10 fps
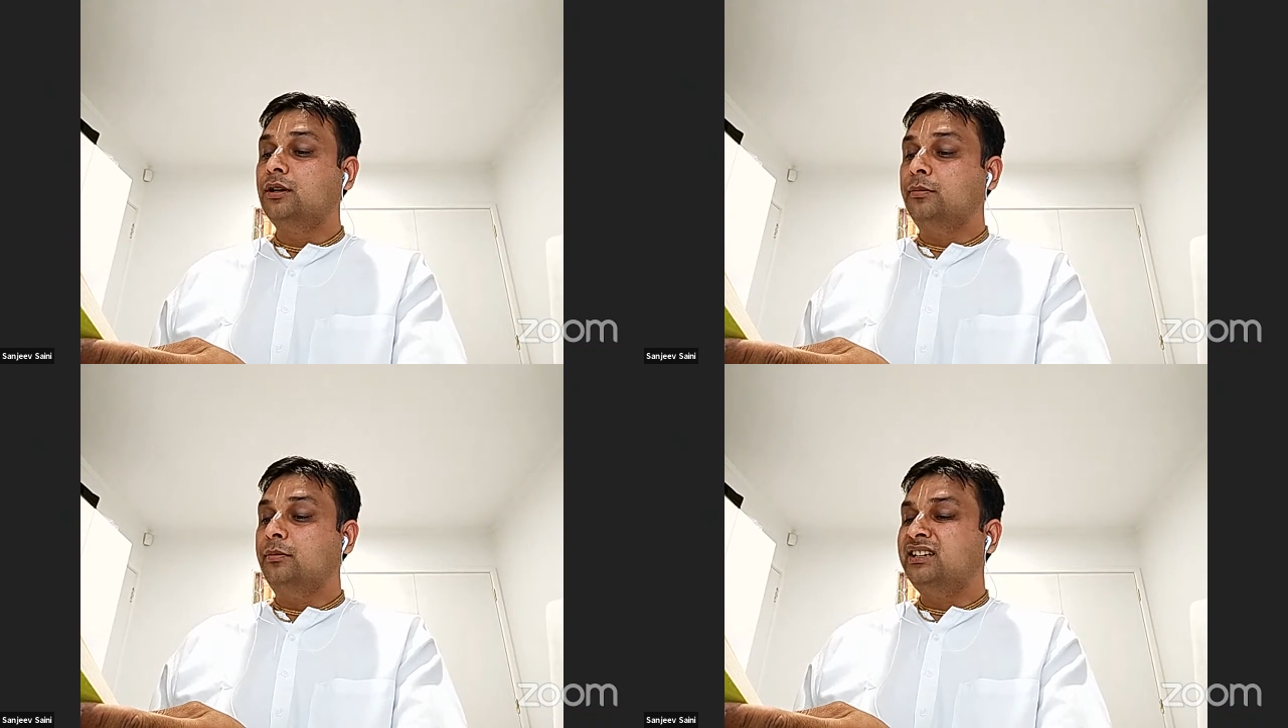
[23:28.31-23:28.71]

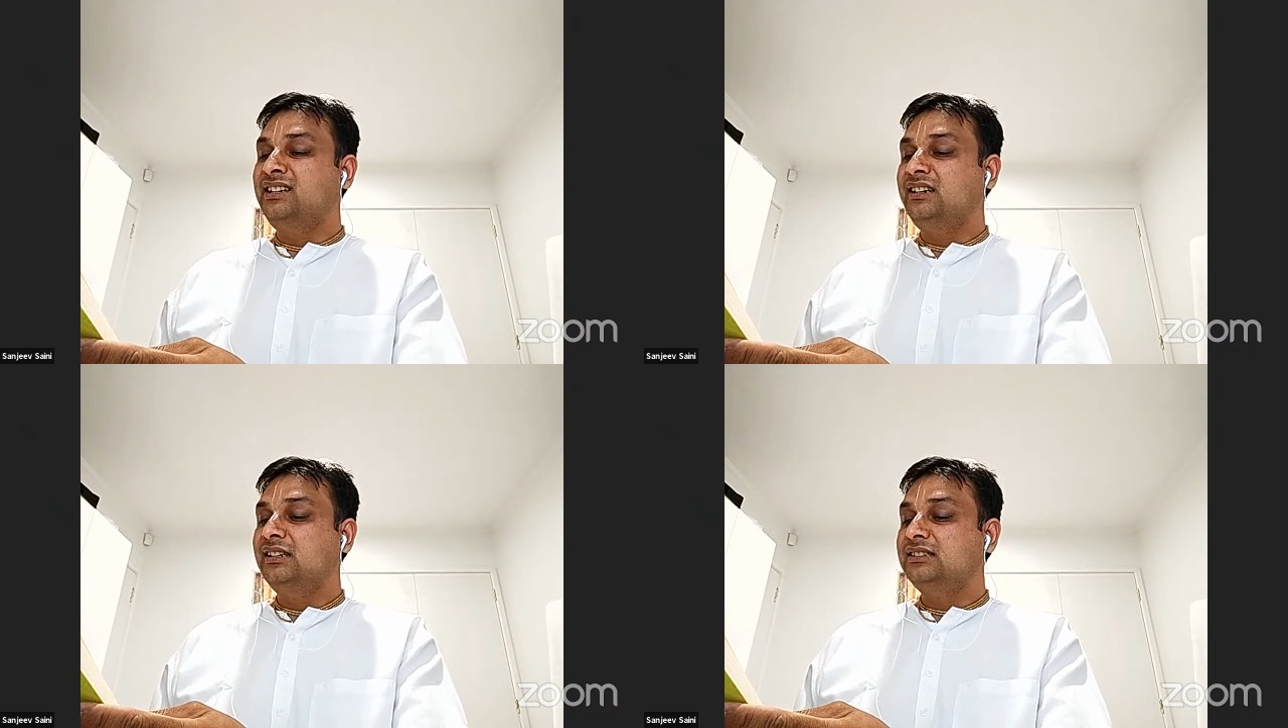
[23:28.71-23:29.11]

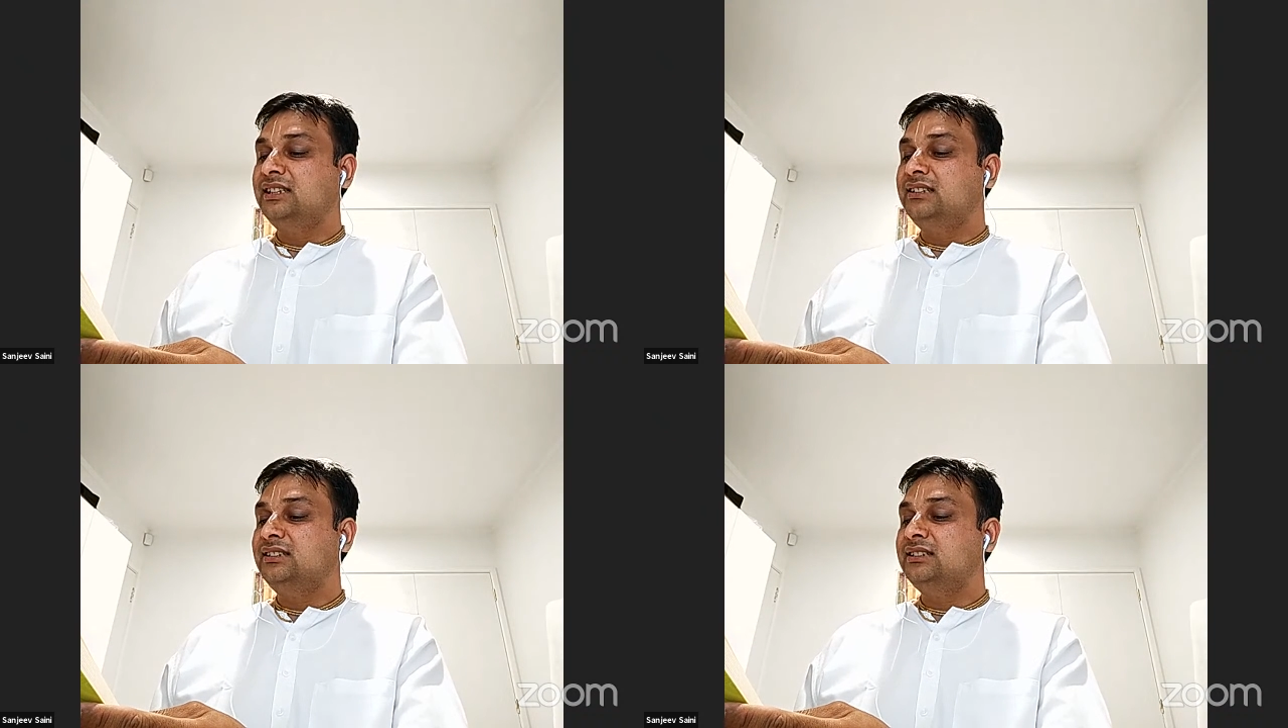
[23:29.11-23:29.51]
material
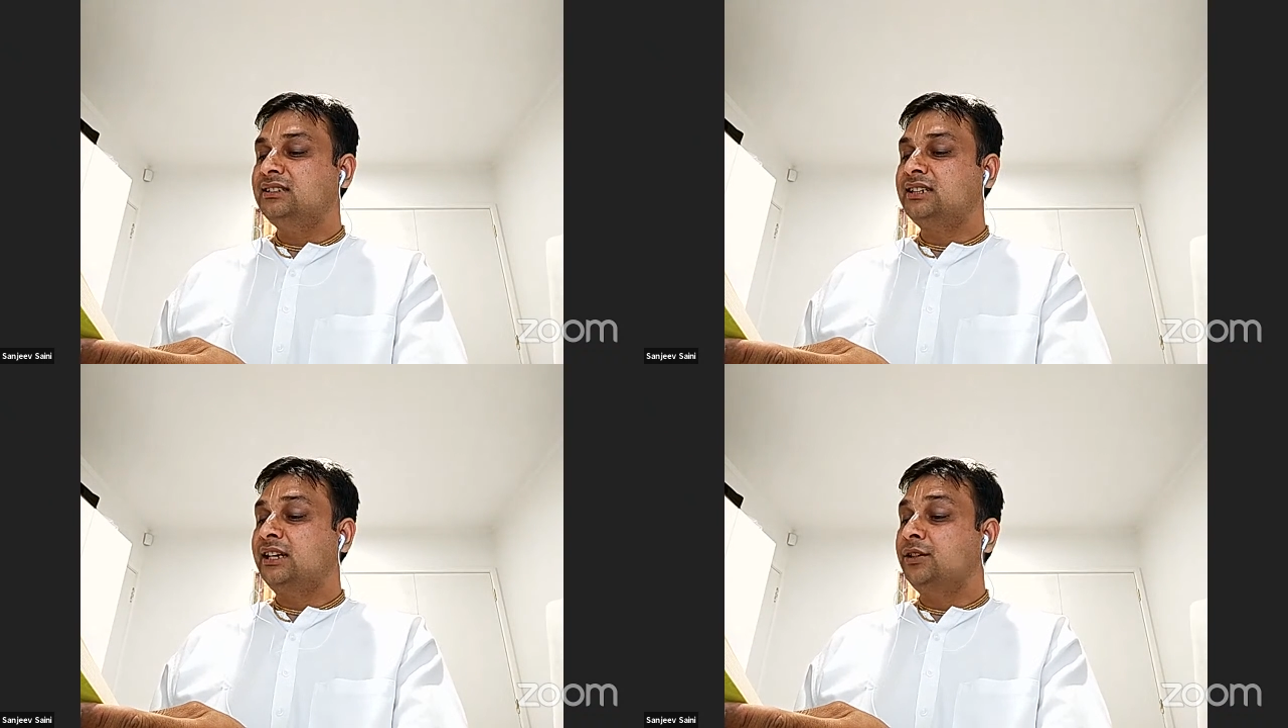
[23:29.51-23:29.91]
senses
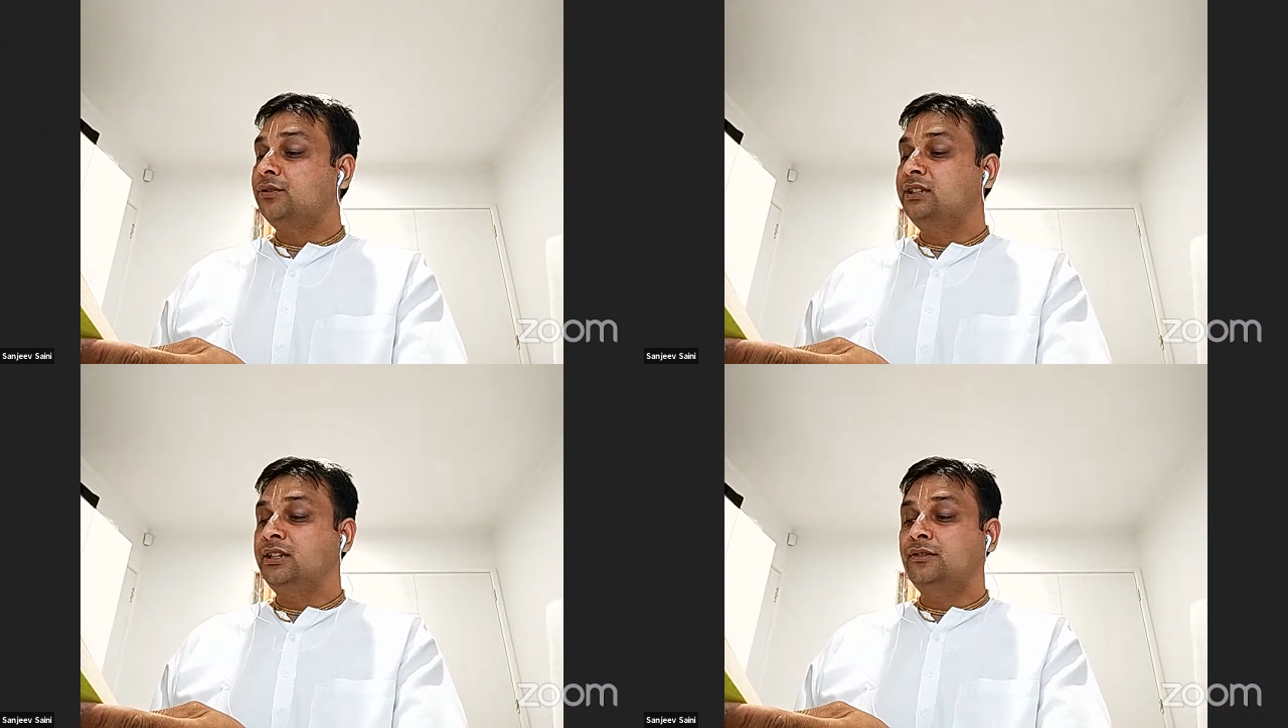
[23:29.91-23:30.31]

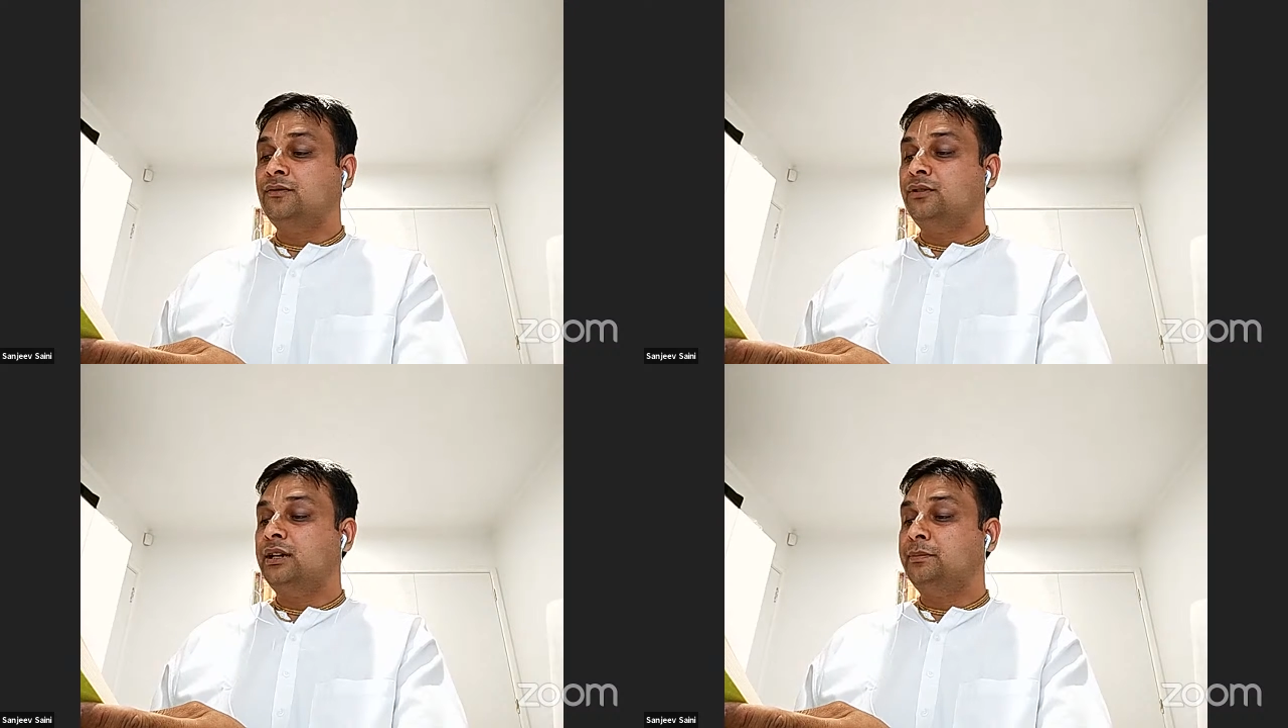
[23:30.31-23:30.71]
cannot
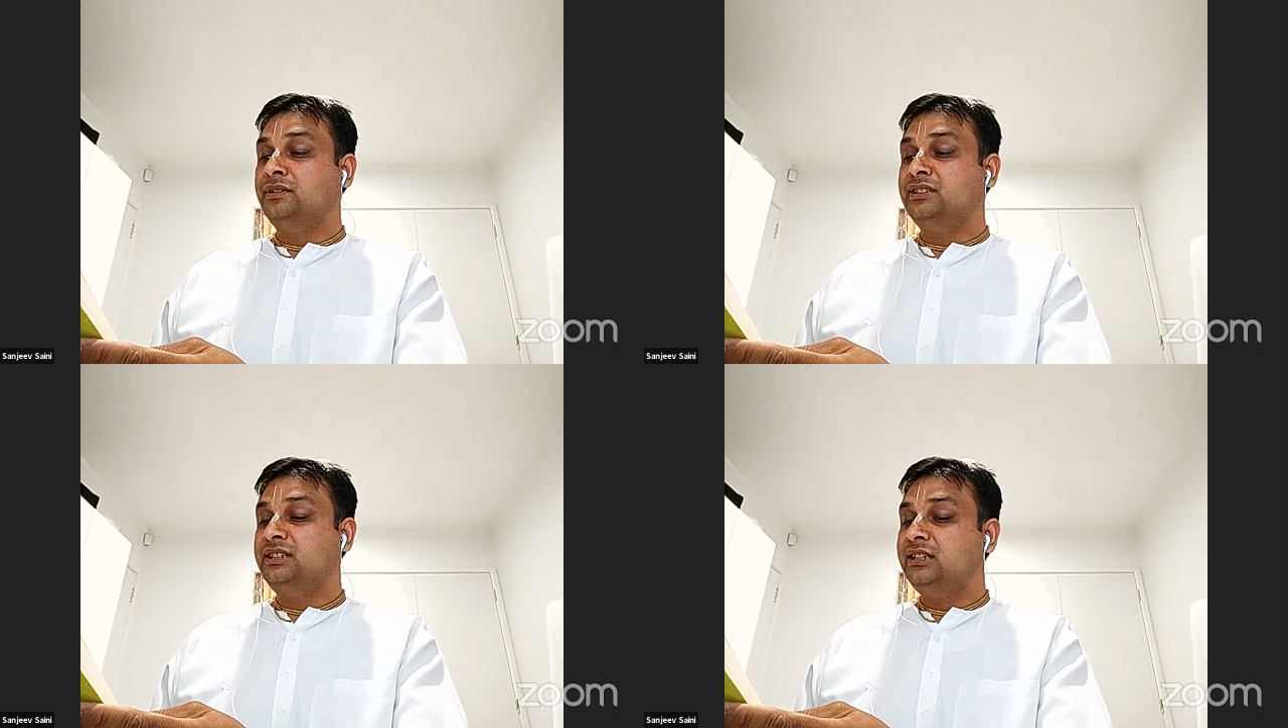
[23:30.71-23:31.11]
therefore
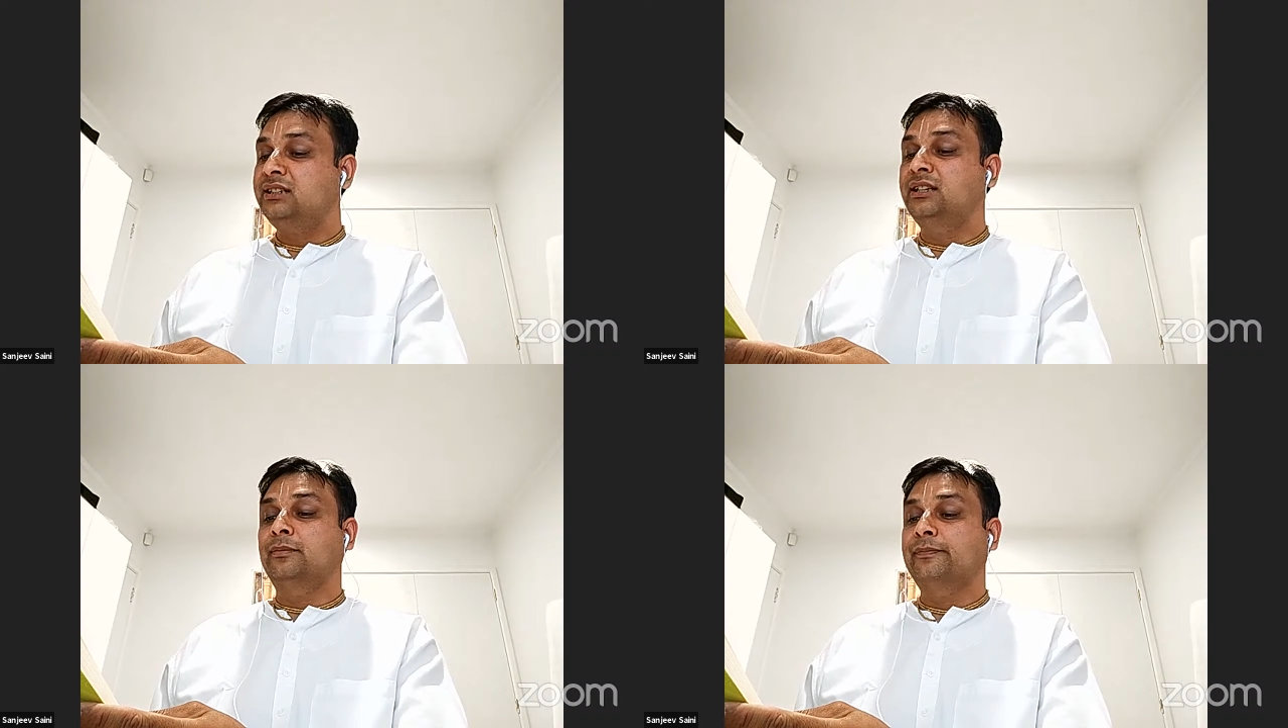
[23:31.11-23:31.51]
appreciate
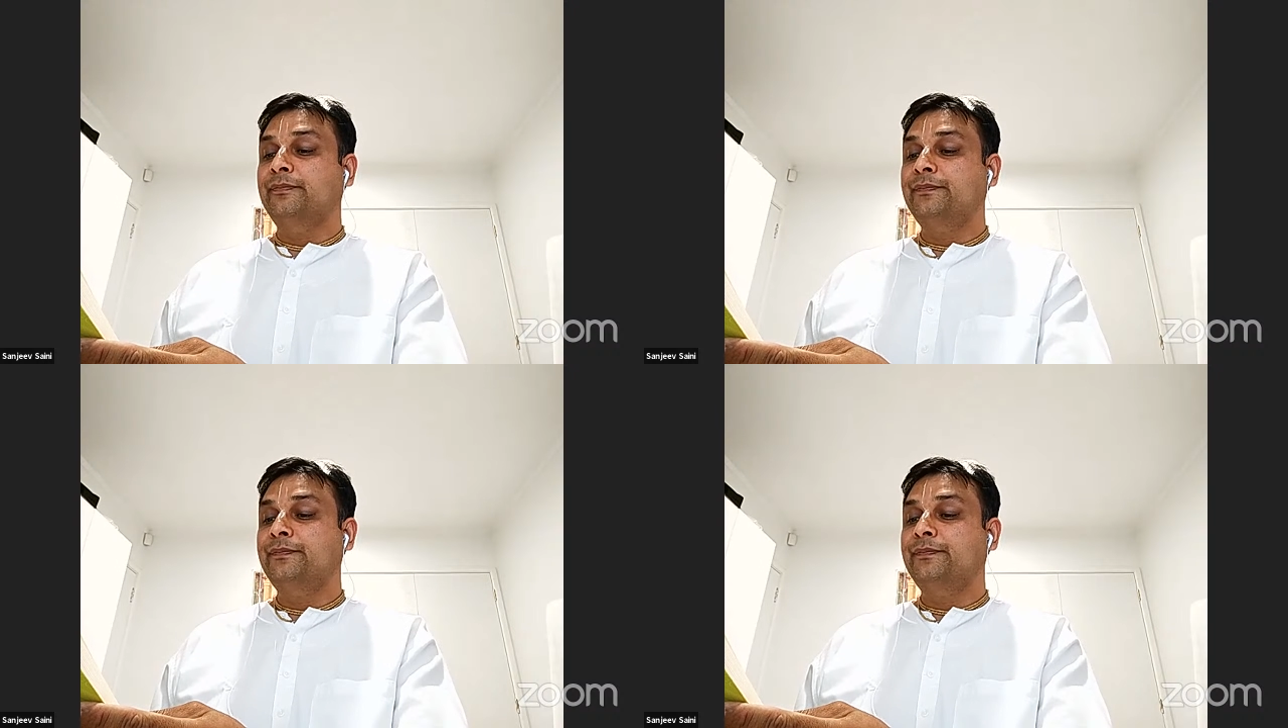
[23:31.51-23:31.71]
them.